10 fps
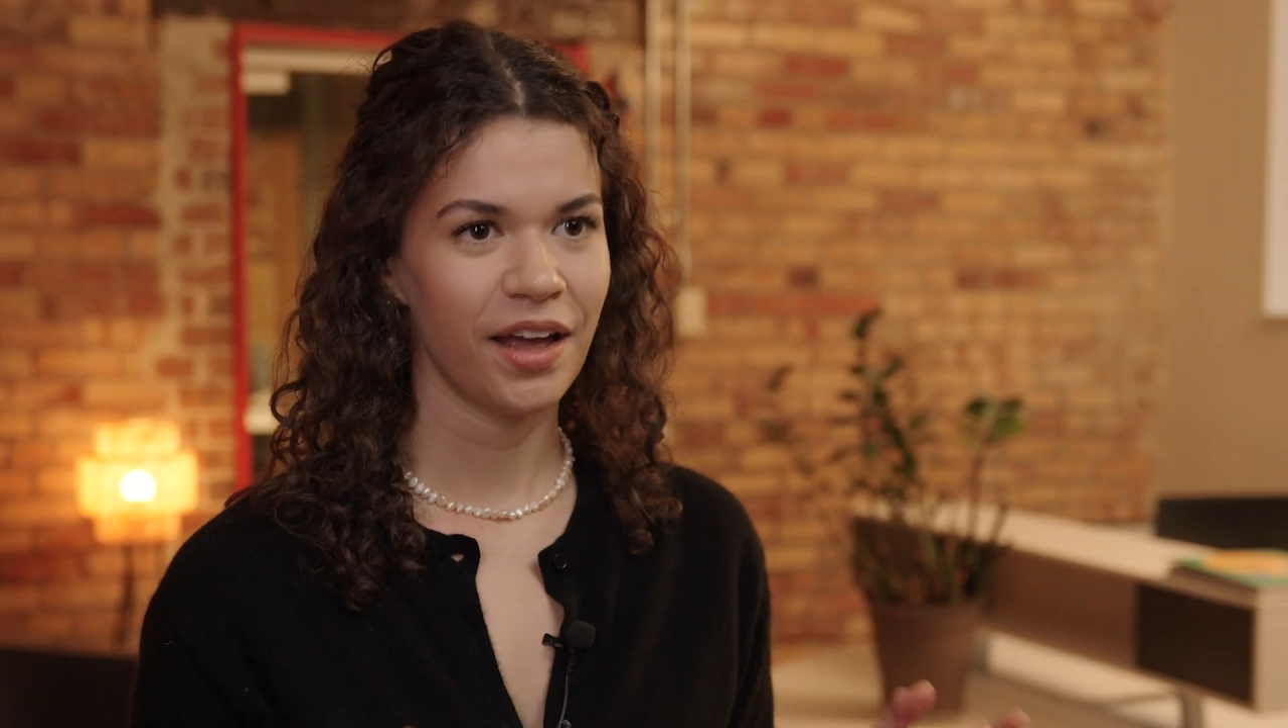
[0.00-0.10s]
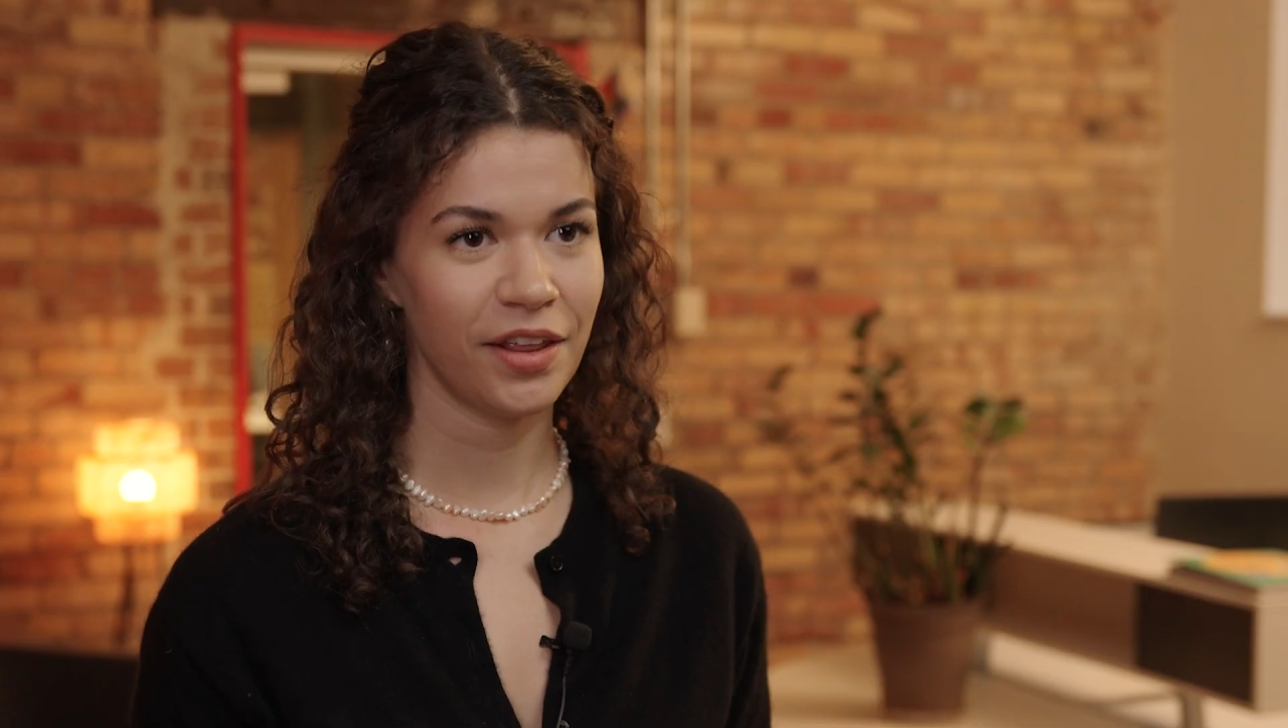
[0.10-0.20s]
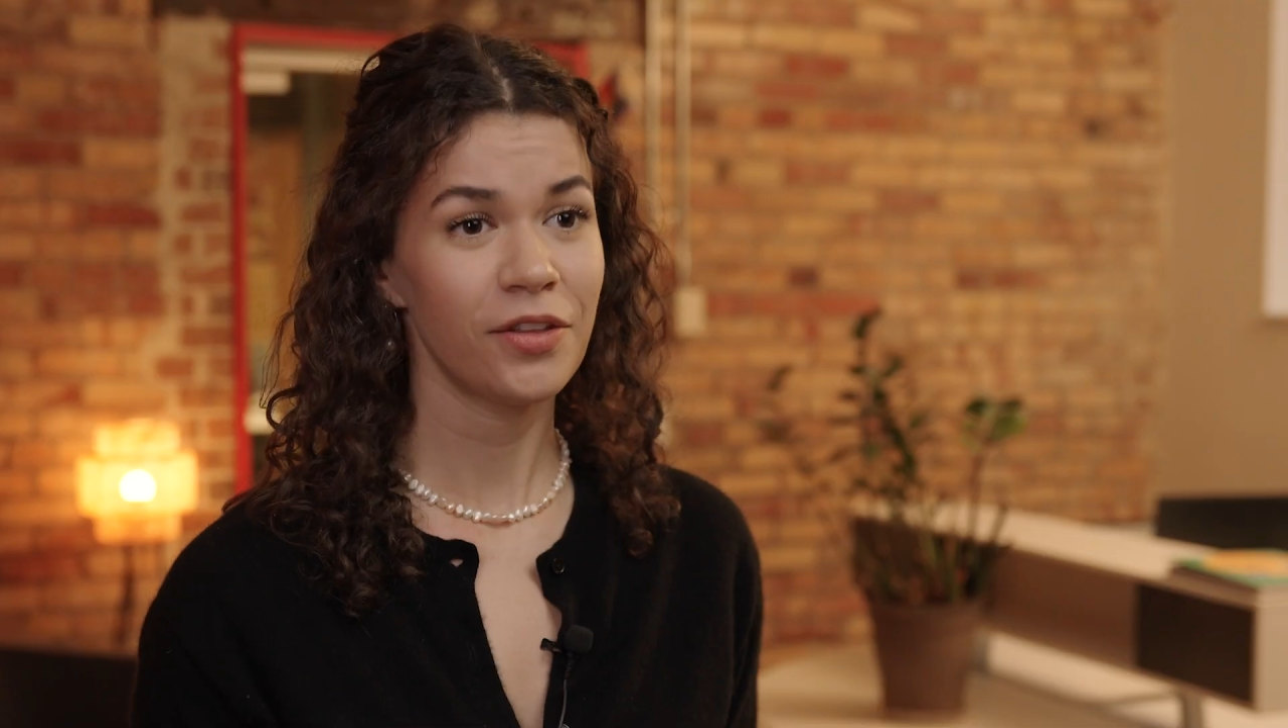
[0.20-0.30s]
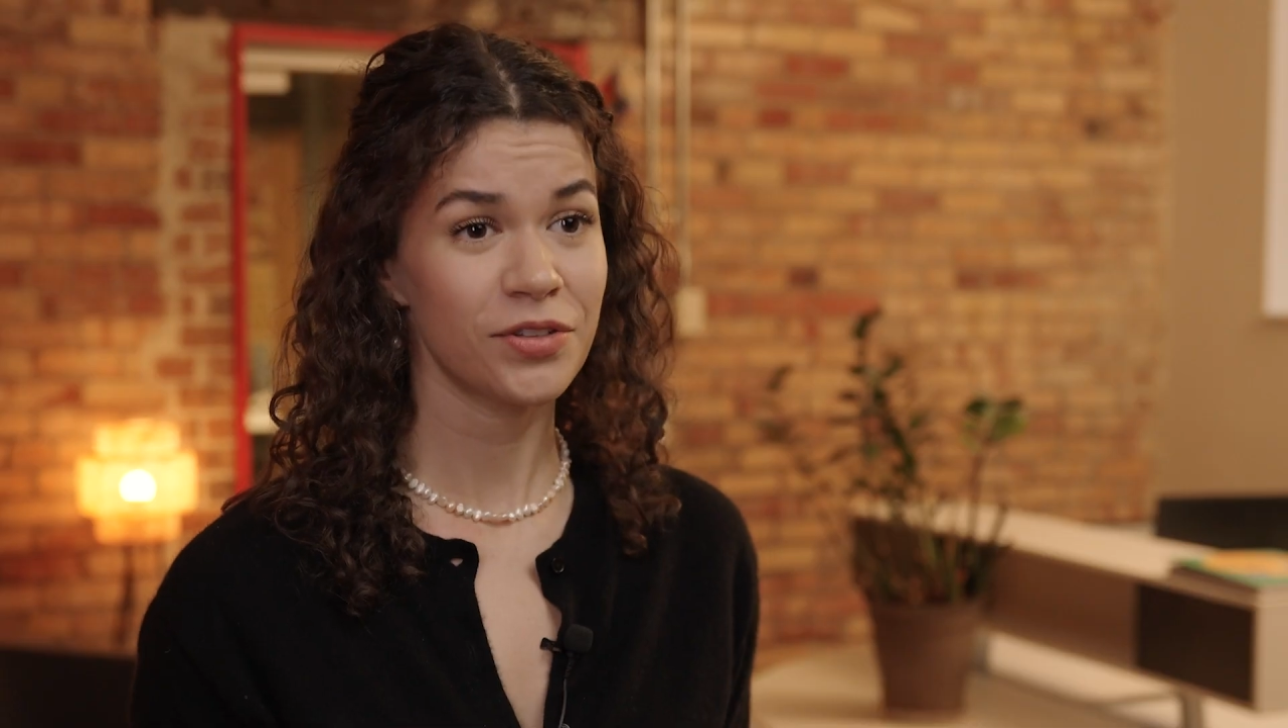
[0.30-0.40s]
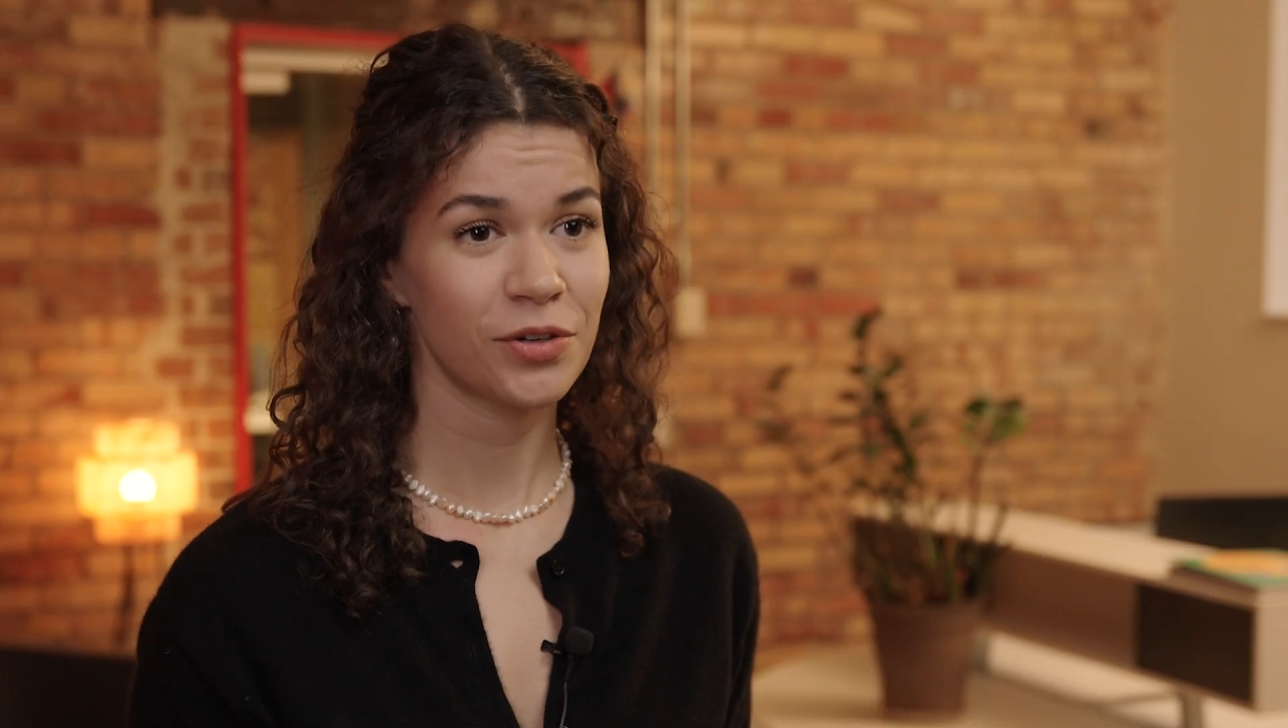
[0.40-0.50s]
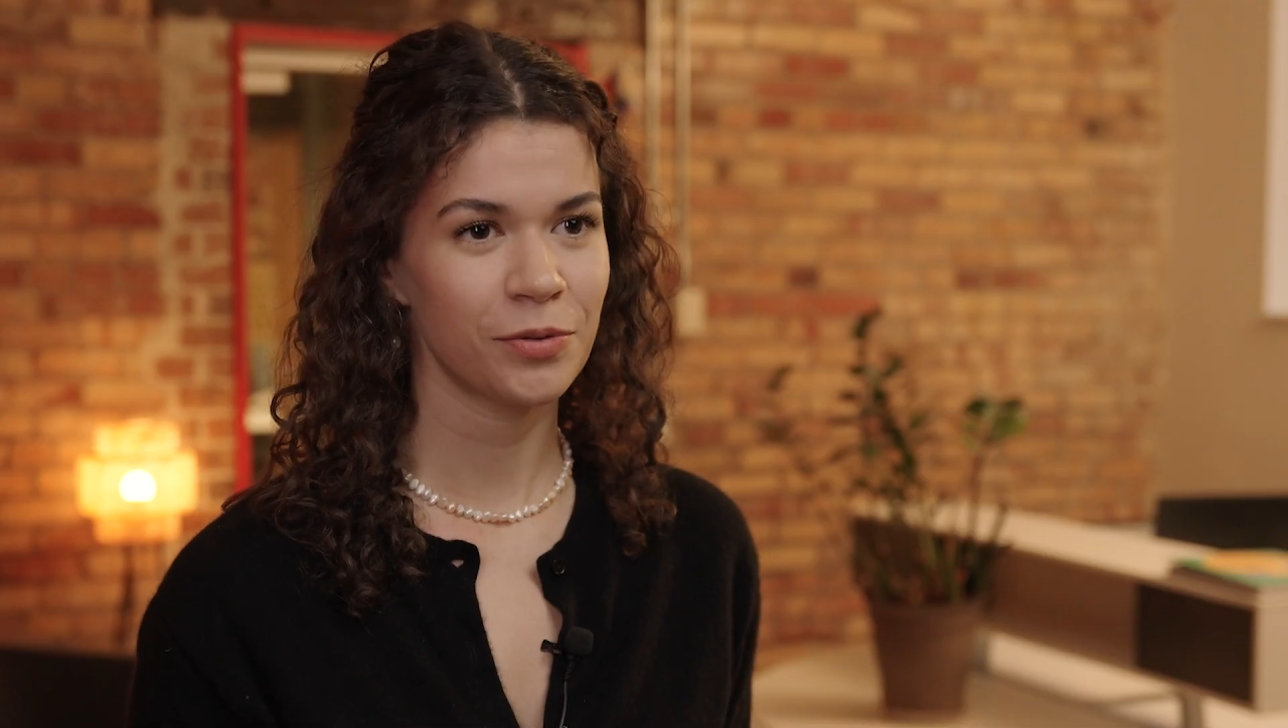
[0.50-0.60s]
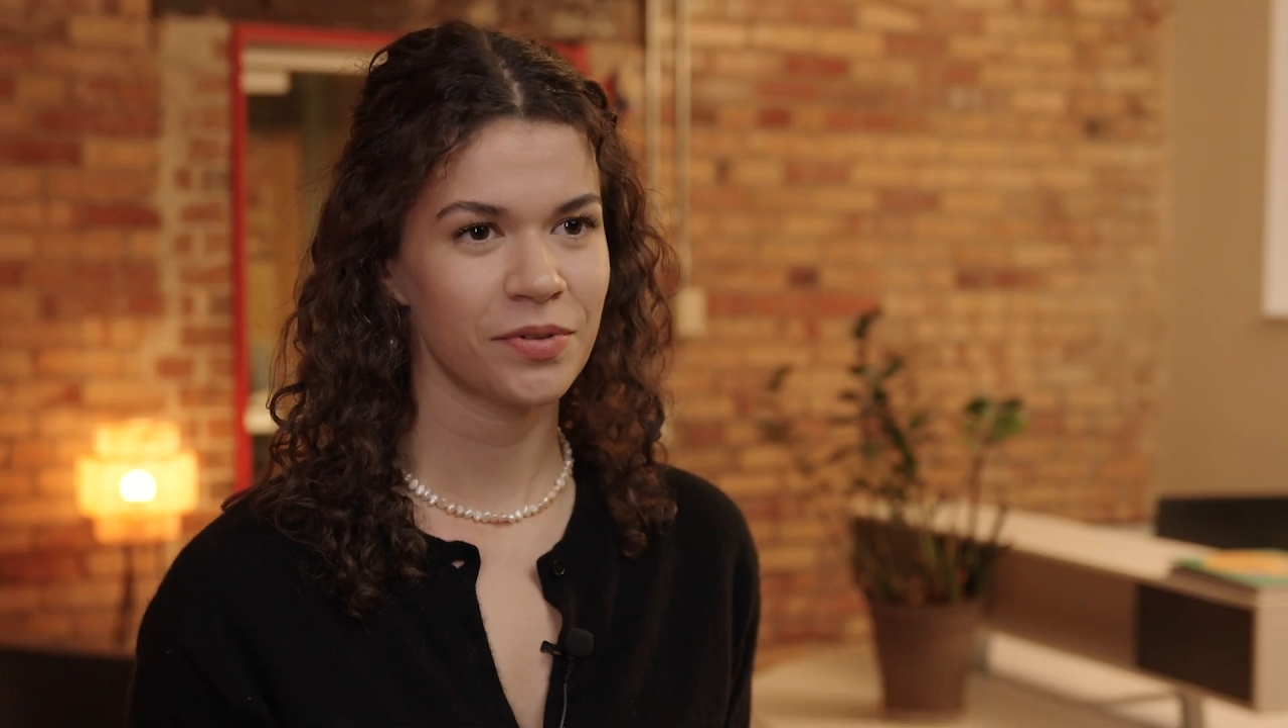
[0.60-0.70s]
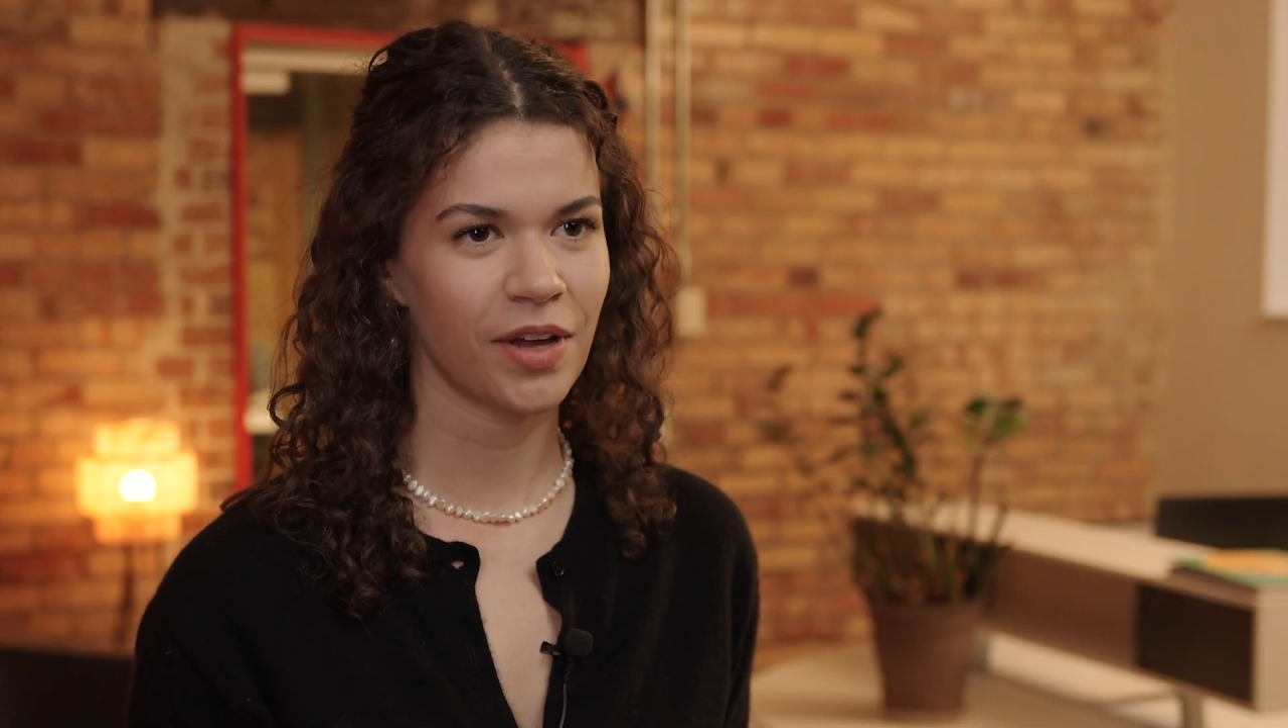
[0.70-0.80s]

And then there's a group of